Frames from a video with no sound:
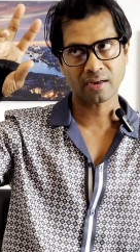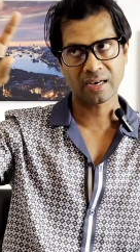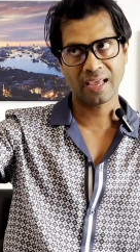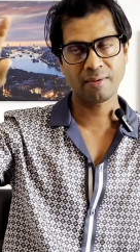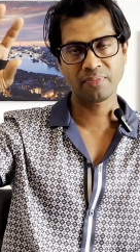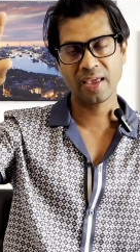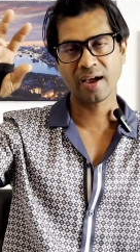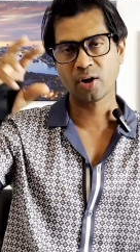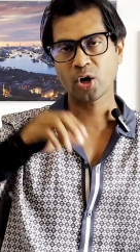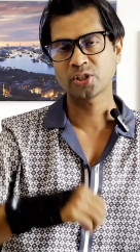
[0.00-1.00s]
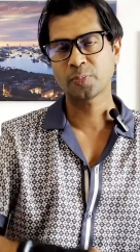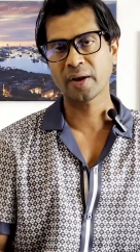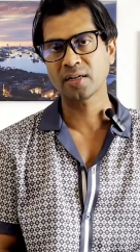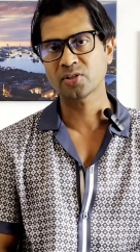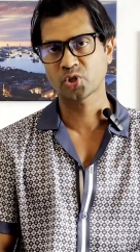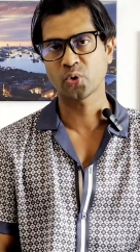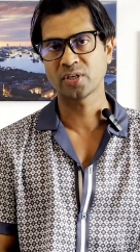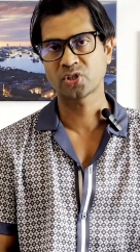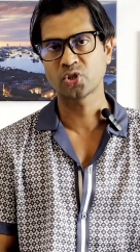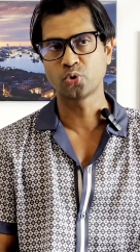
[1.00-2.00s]
claim their knowledge panel. So
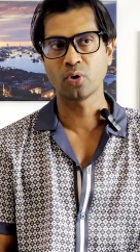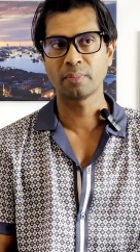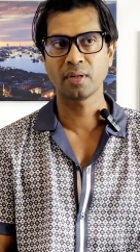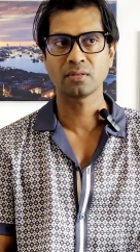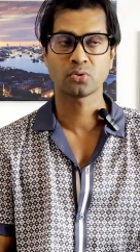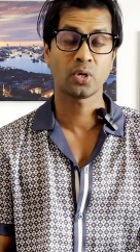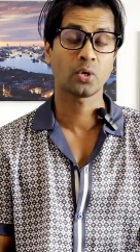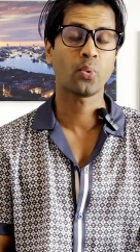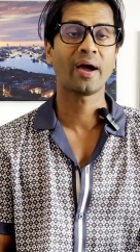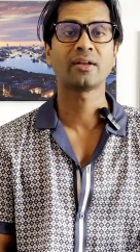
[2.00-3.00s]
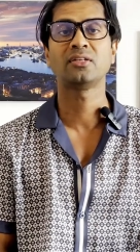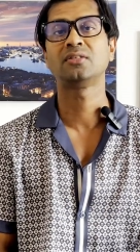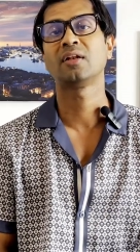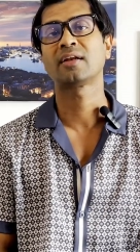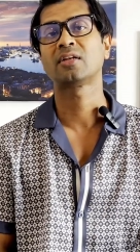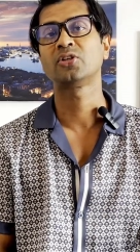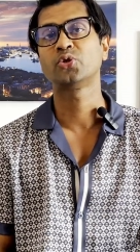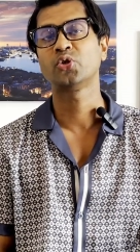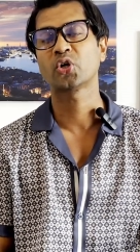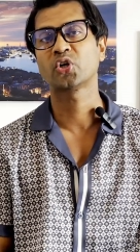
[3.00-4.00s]
it's doable. So inquire digital at
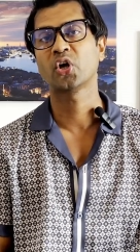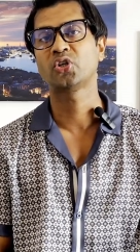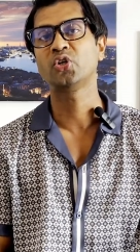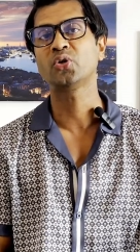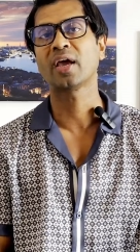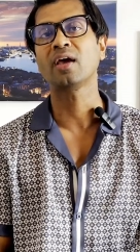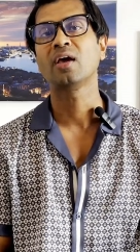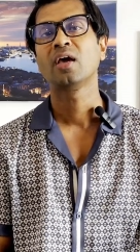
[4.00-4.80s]
ClickDuo.co.uk